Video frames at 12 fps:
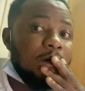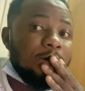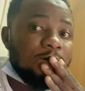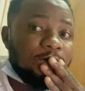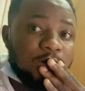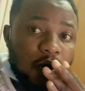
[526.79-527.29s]

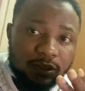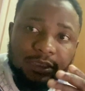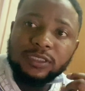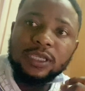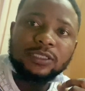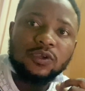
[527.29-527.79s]

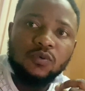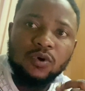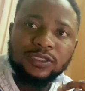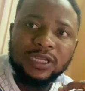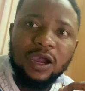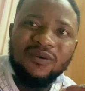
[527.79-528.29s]
40,000
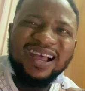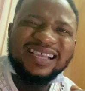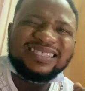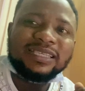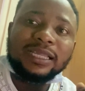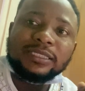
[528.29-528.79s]
watch hours
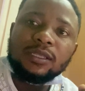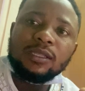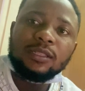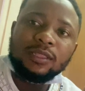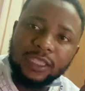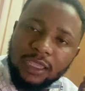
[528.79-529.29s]
sat
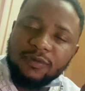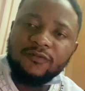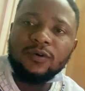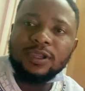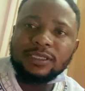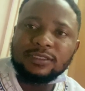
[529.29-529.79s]
day
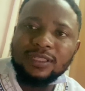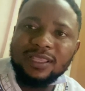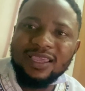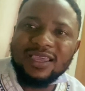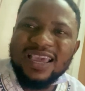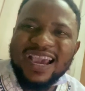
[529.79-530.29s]
before yesterday.